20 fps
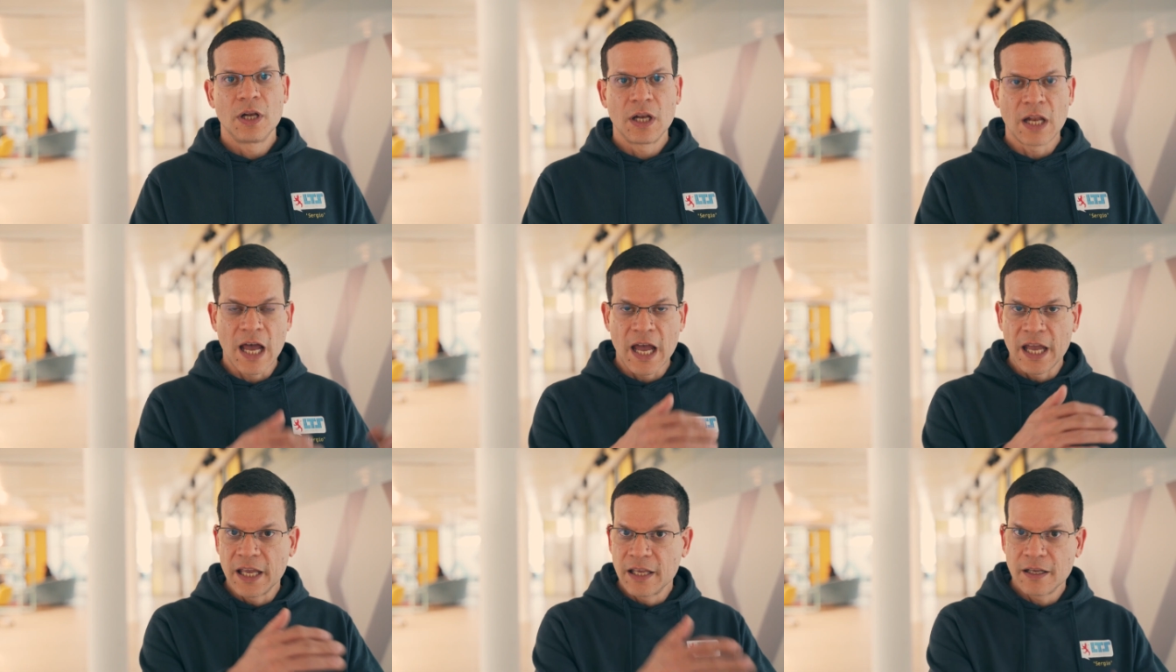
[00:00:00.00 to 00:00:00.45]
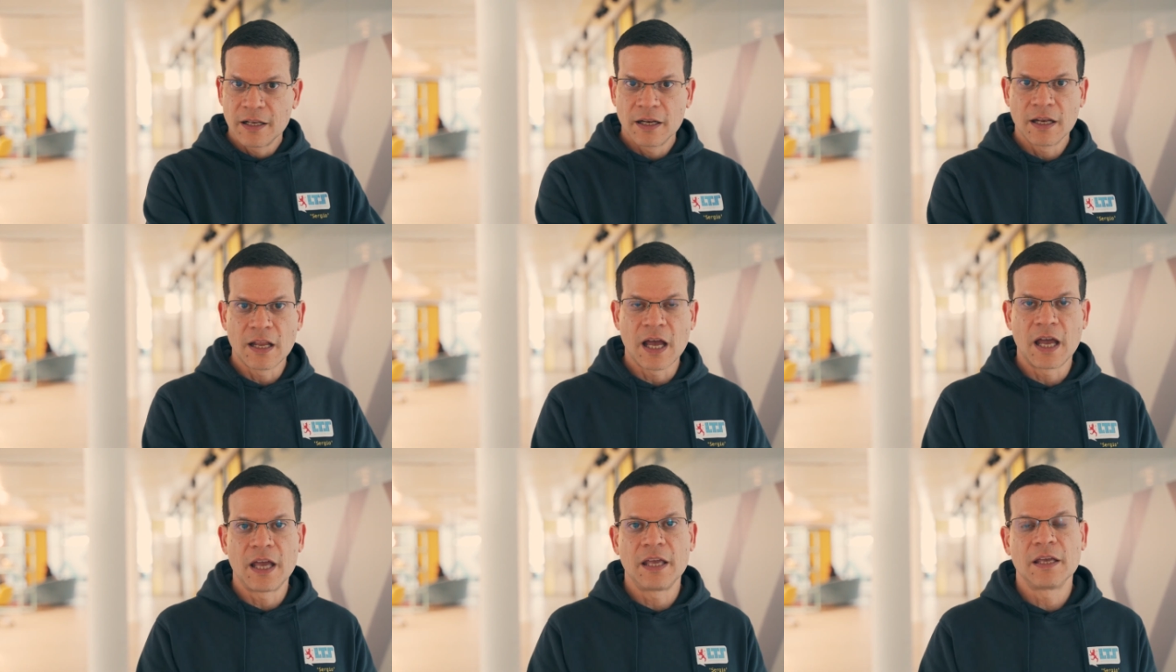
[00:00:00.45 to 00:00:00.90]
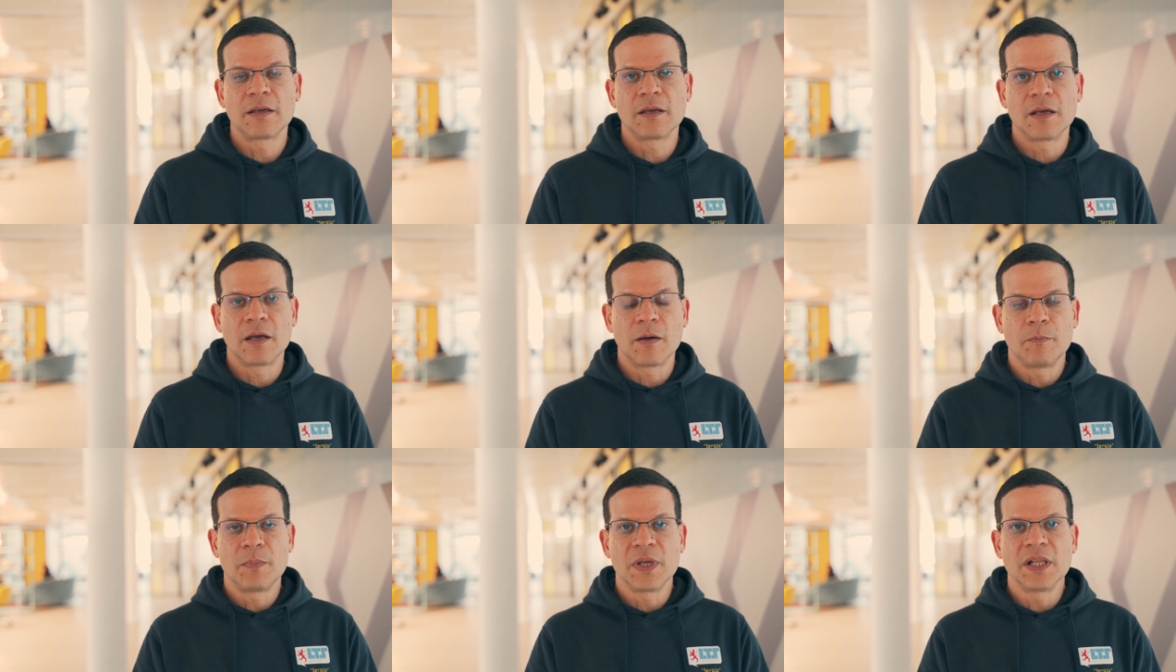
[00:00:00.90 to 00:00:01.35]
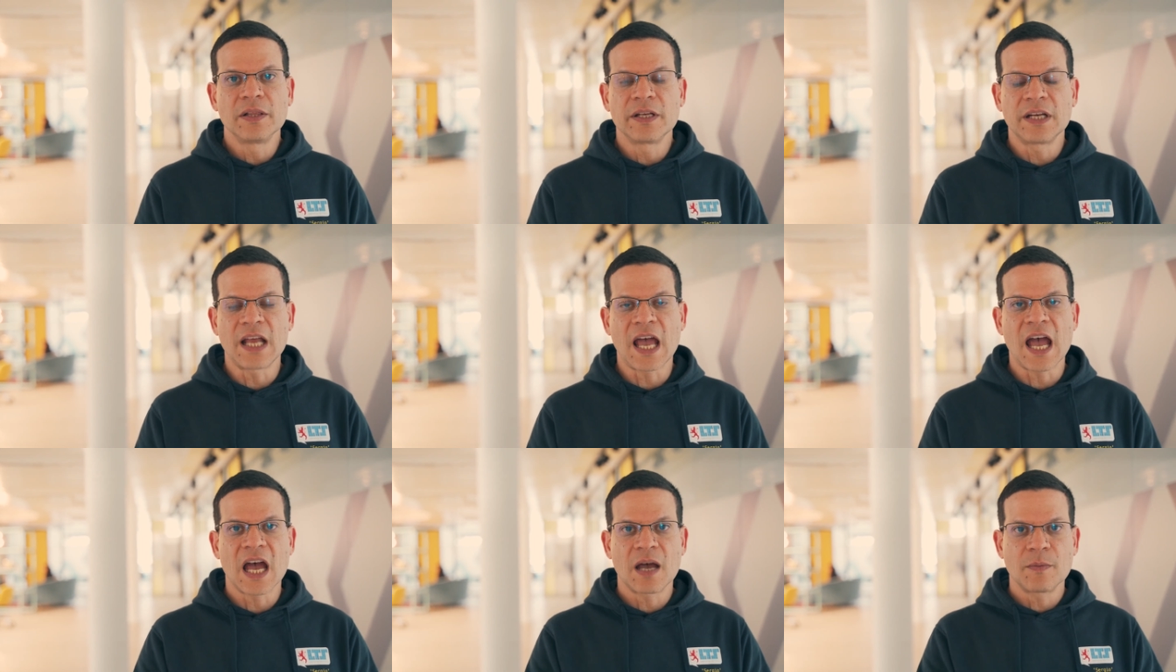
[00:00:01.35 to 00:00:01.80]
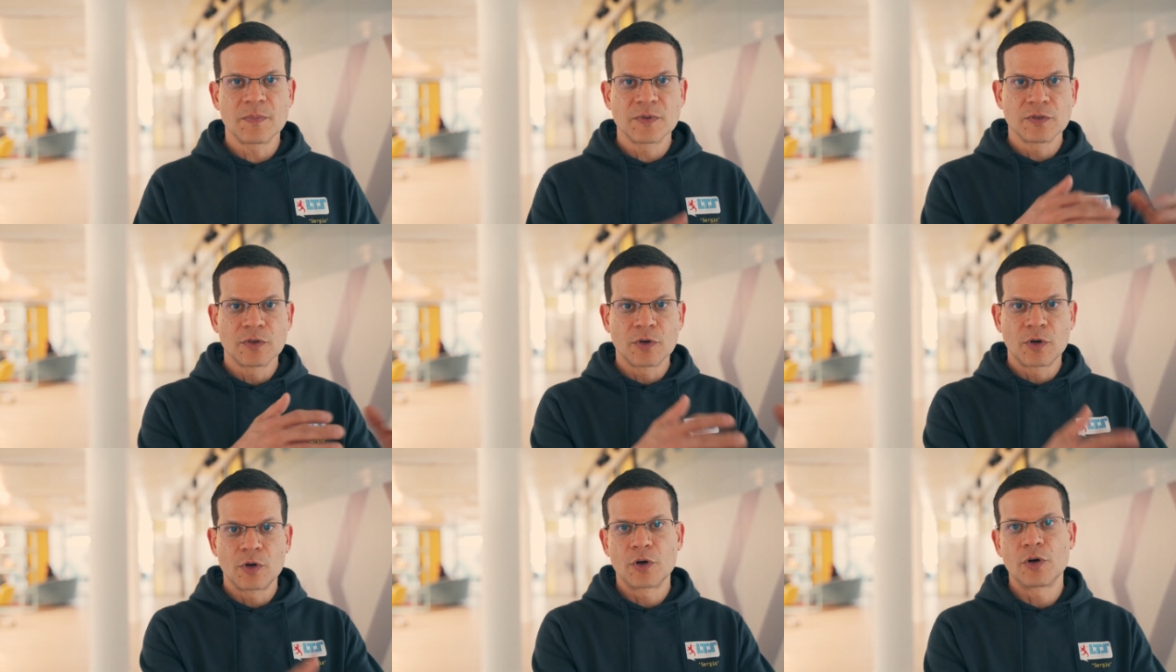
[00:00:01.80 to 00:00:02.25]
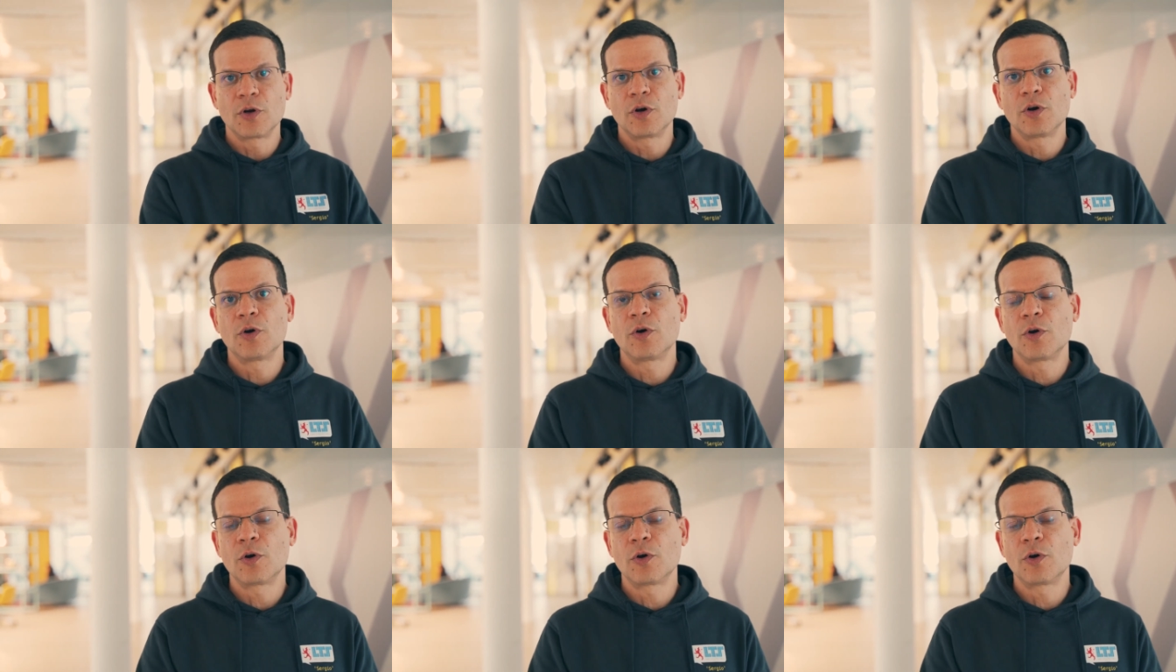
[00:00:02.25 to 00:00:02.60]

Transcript: like building apps or